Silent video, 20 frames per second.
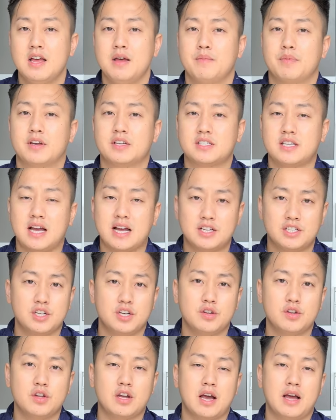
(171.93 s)
because I
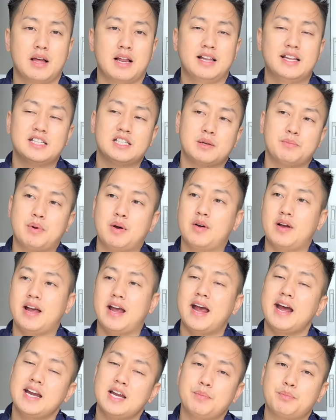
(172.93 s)
tell you at least about
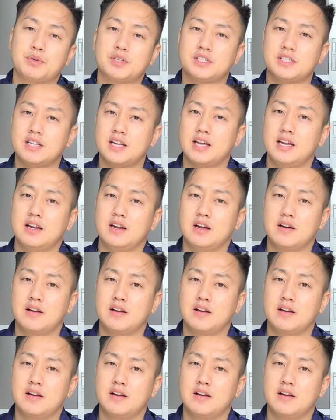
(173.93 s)
80%